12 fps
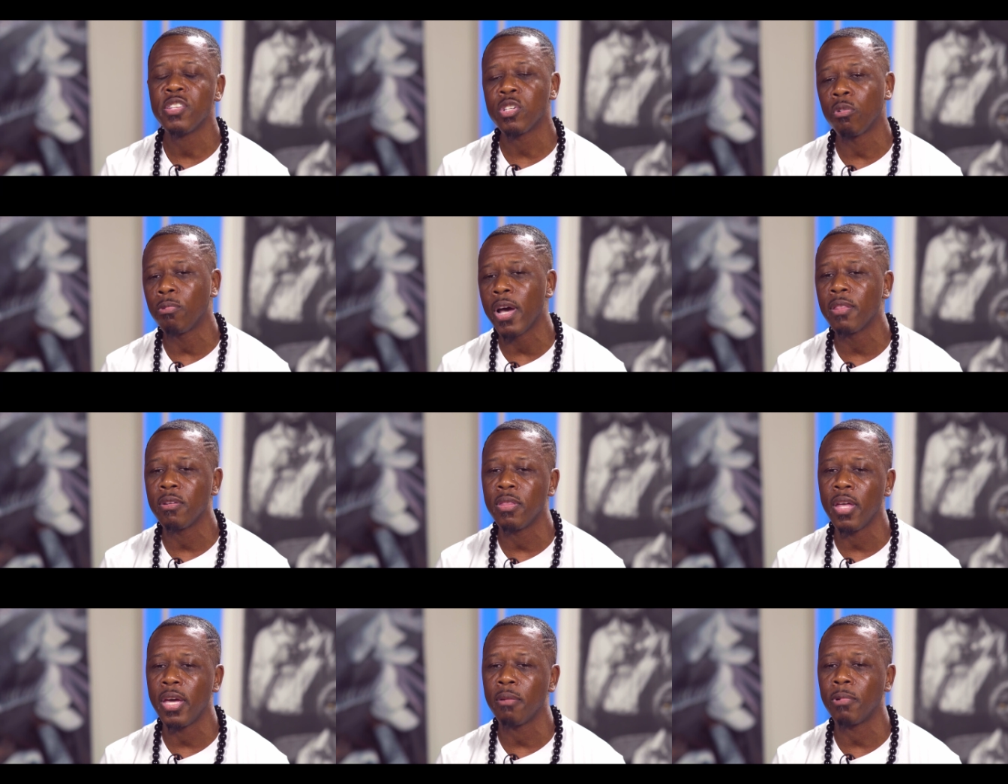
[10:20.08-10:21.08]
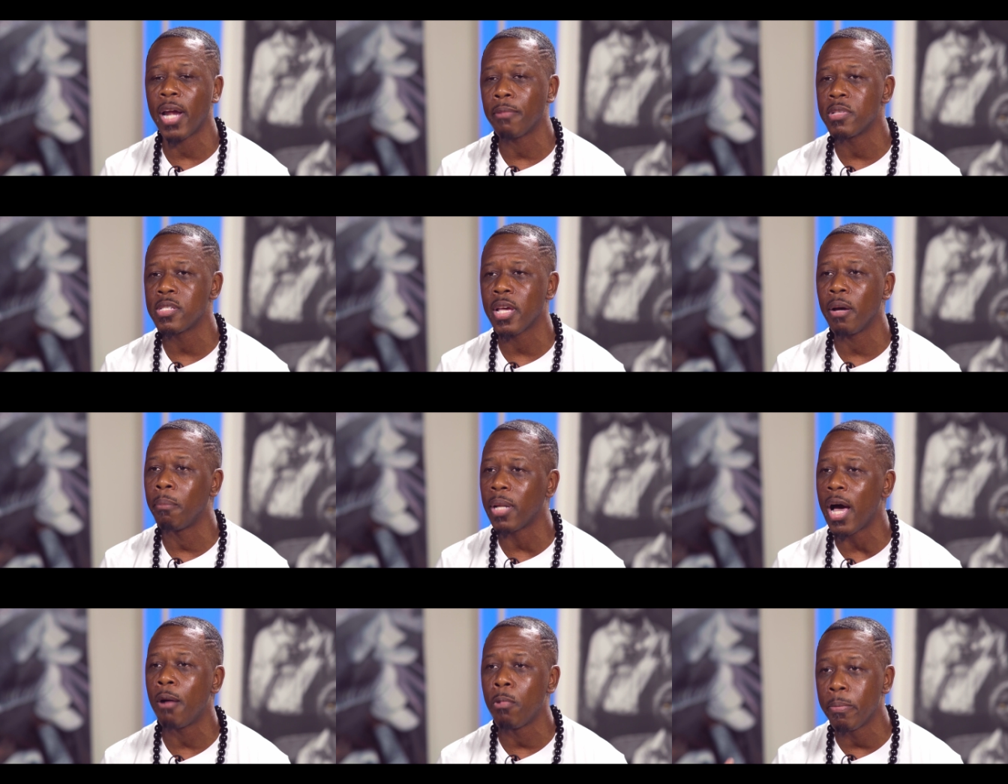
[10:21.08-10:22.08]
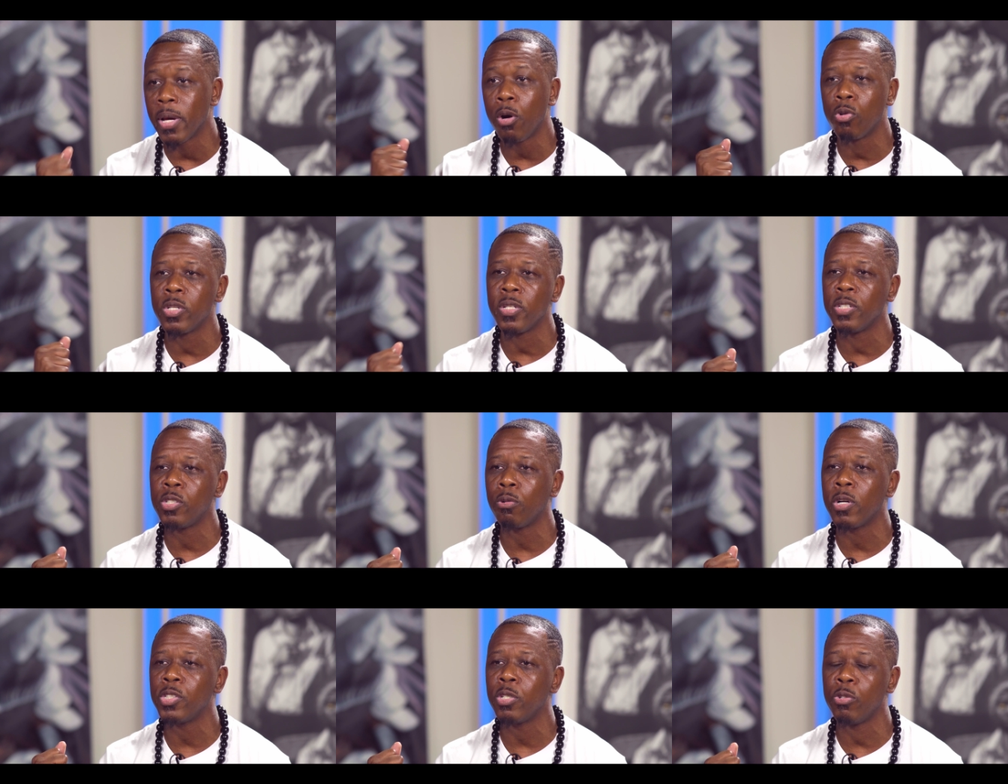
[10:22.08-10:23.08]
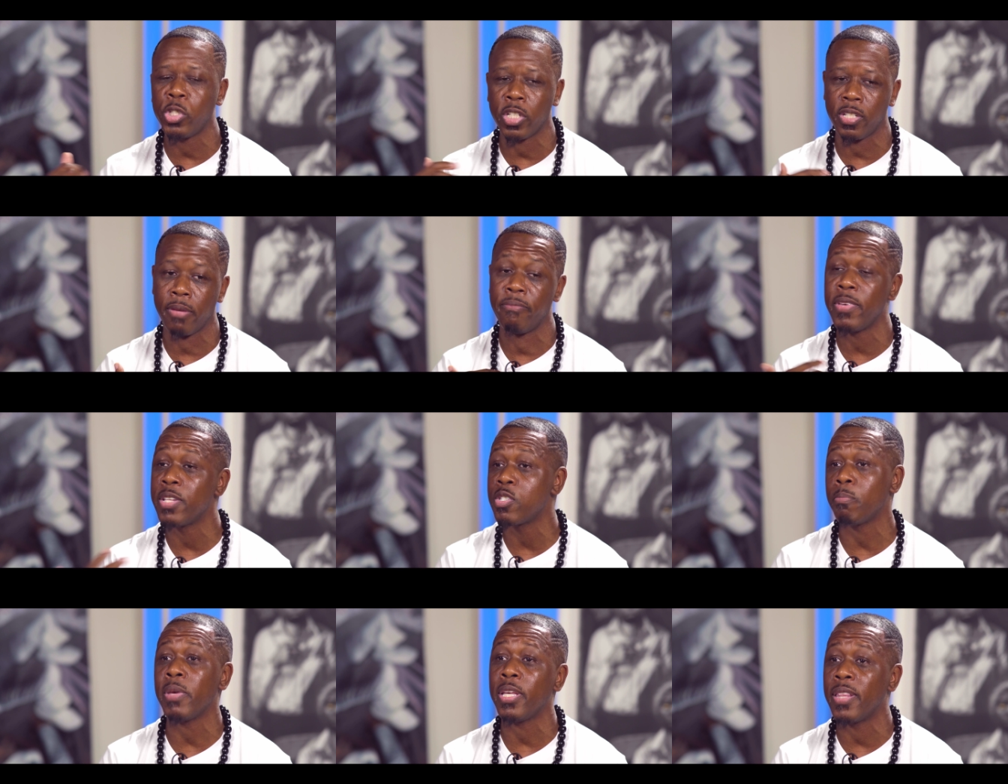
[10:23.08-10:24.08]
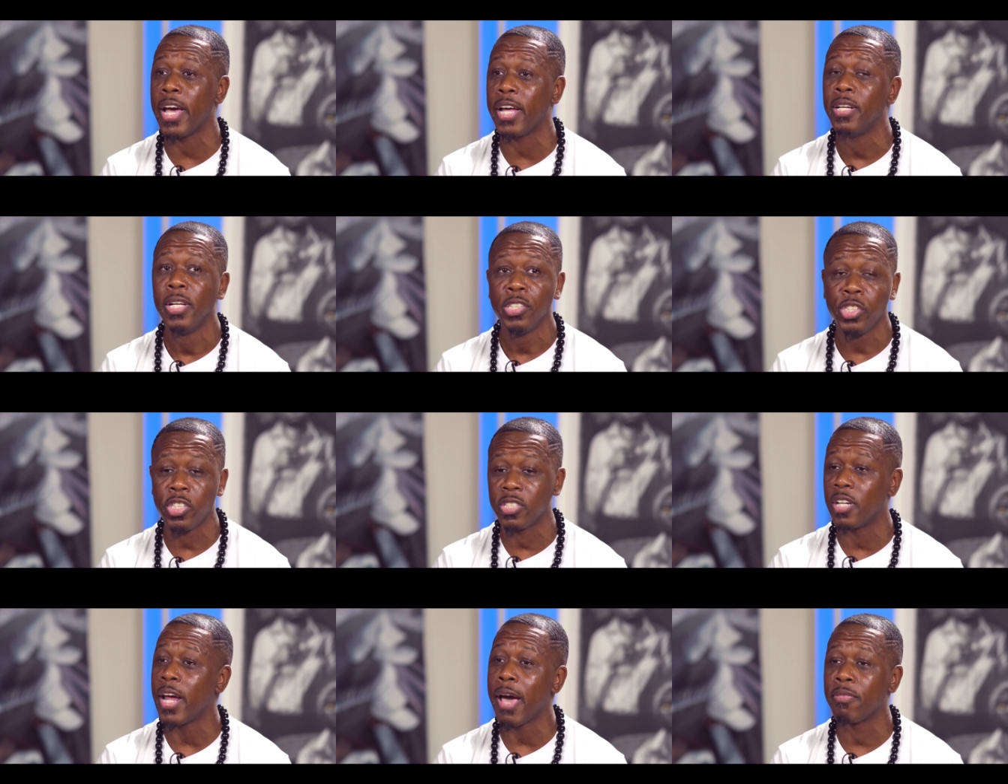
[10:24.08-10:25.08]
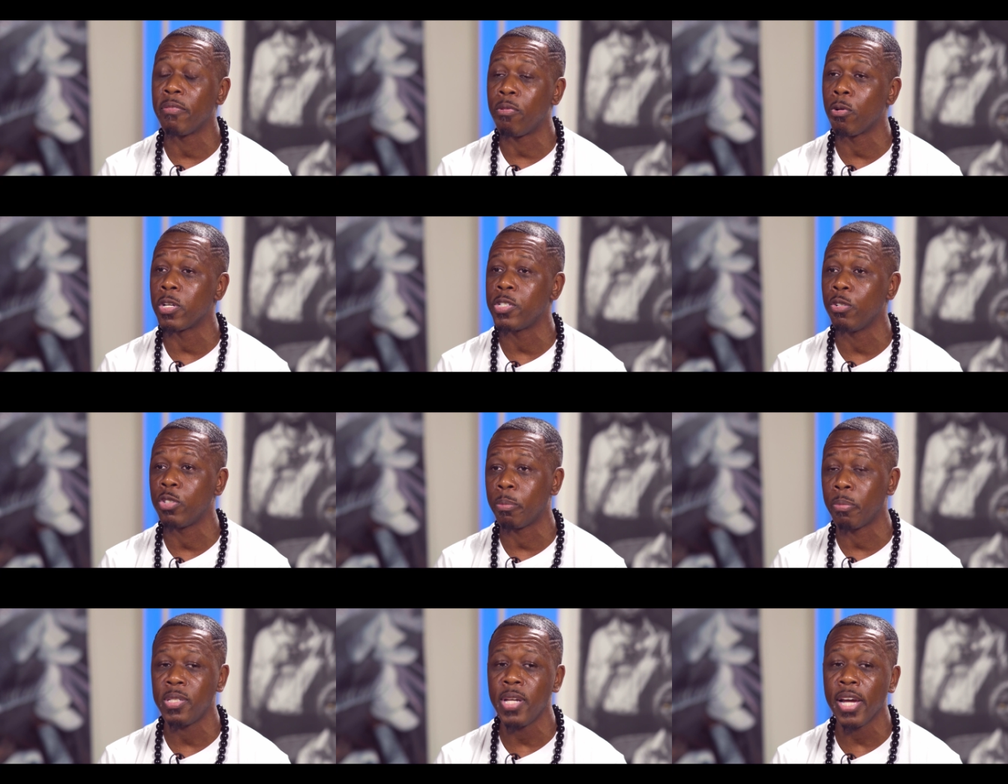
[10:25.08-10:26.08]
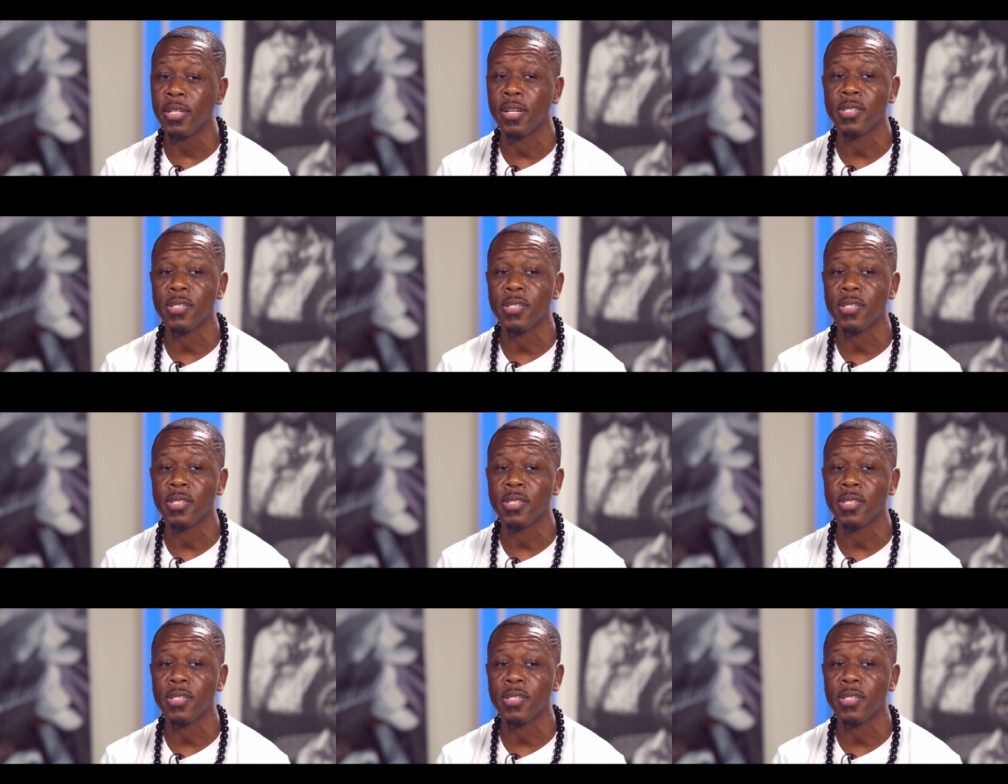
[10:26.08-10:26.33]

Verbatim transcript: And so rather than what I would say a blonde woman holding a torch, who should convince me that she's gonna have the fortitude to protect